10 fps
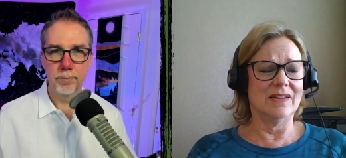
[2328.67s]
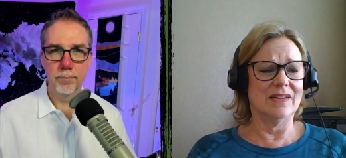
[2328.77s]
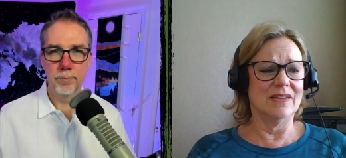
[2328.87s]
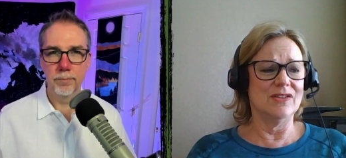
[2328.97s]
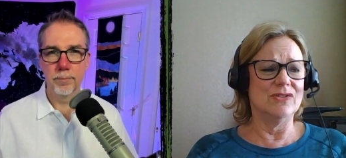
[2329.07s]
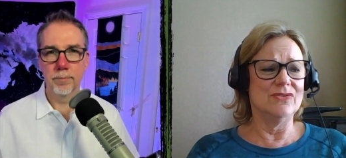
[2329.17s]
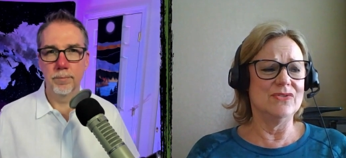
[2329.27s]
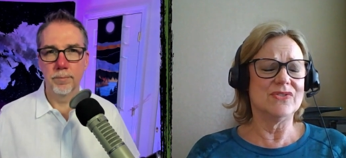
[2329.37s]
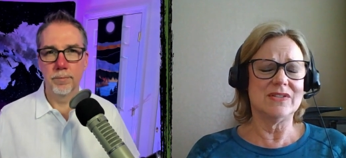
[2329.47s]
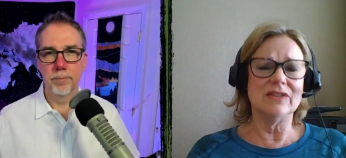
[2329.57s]
Speaker 1: you you
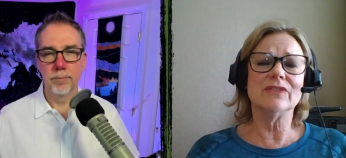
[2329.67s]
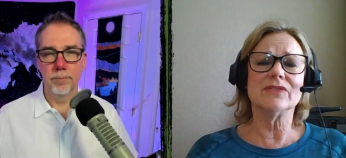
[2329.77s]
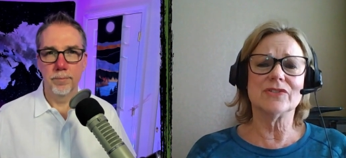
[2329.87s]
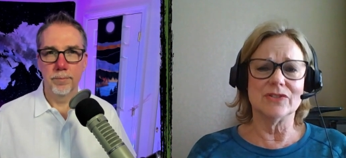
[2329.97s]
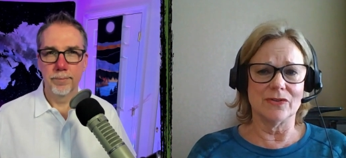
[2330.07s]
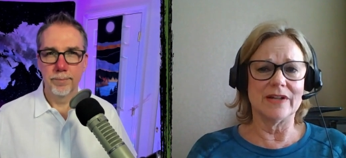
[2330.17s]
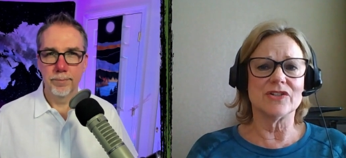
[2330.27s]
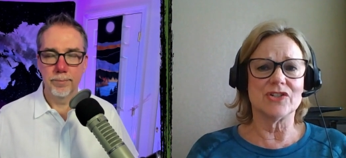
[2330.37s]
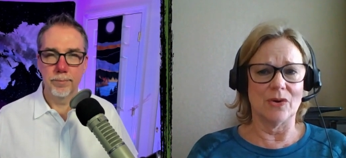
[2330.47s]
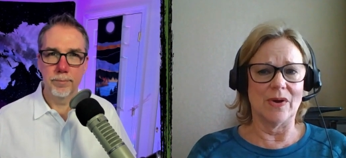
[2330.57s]
still should try to
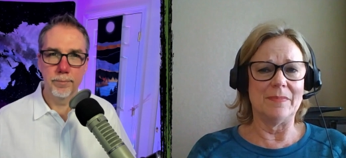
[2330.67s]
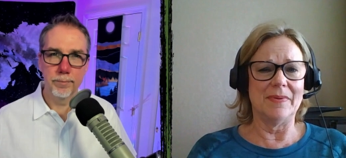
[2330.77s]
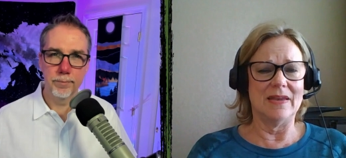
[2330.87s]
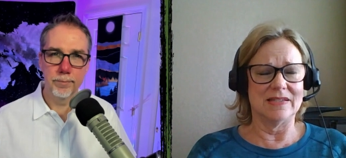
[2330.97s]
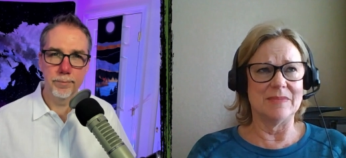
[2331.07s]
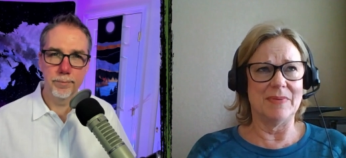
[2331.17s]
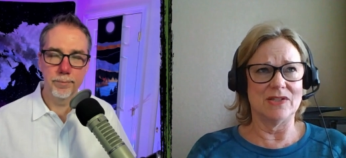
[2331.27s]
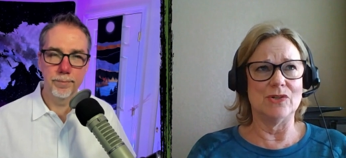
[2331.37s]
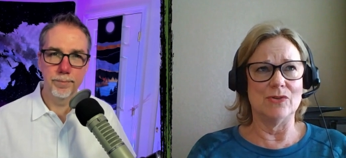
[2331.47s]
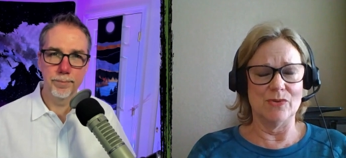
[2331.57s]
show up as the
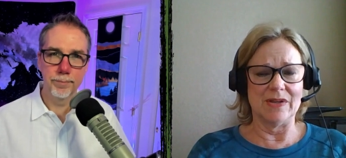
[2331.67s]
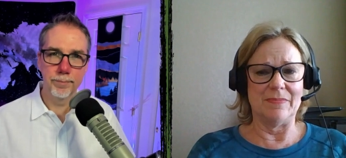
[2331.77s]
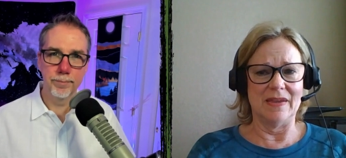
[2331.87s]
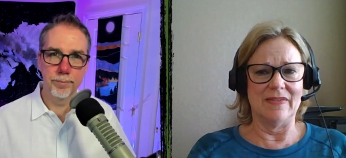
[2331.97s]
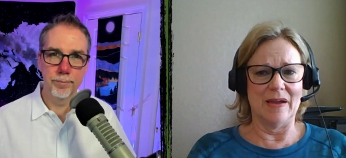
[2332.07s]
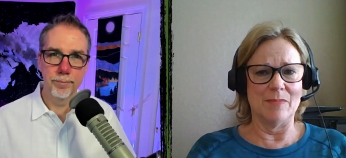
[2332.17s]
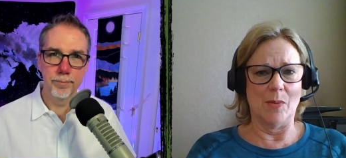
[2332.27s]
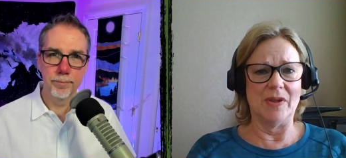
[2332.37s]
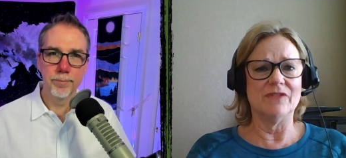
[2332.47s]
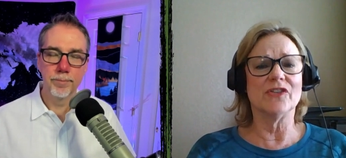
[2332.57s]
best you you can be in that
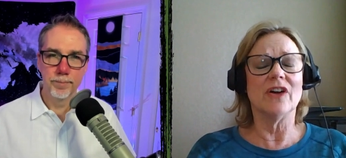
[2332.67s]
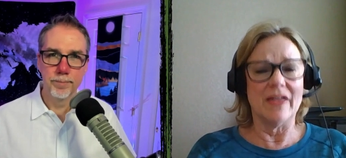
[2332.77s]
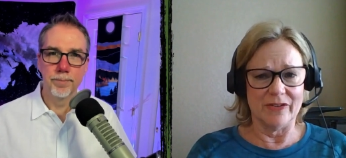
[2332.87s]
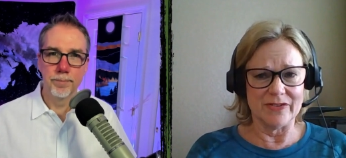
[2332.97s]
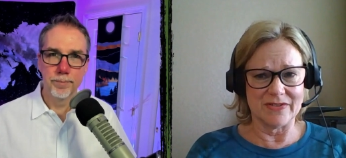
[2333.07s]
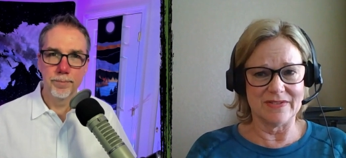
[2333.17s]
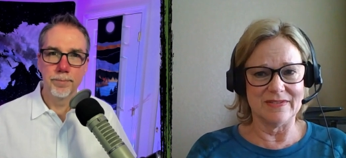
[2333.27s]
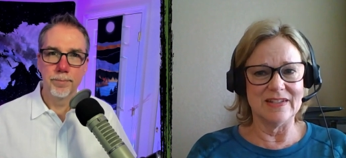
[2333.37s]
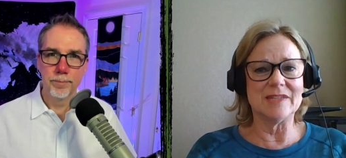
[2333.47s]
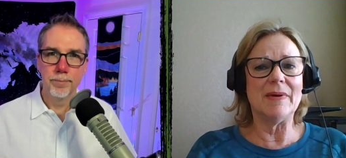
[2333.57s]
moment for others.
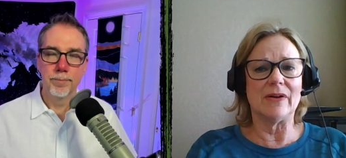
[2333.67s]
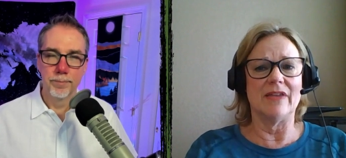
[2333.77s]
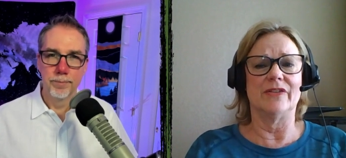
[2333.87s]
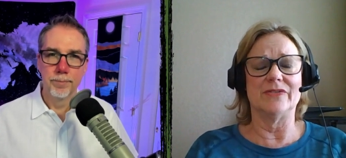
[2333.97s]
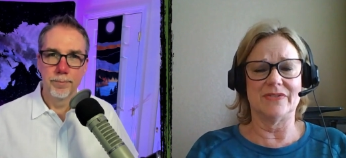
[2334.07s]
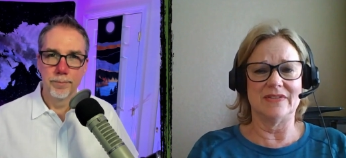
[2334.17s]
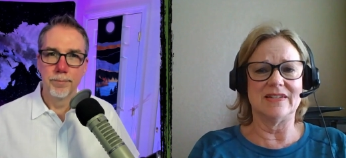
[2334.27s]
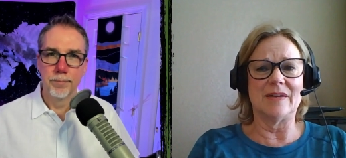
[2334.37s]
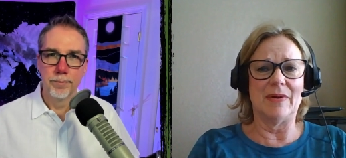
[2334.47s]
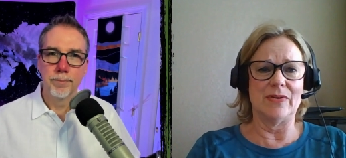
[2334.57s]
It's about others. It's
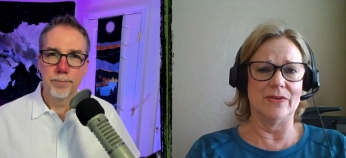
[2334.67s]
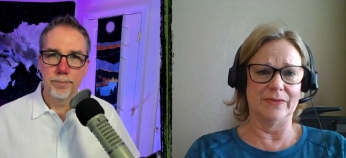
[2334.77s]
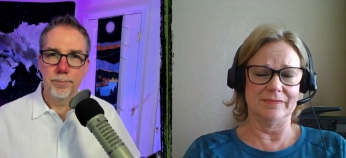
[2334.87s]
not about you.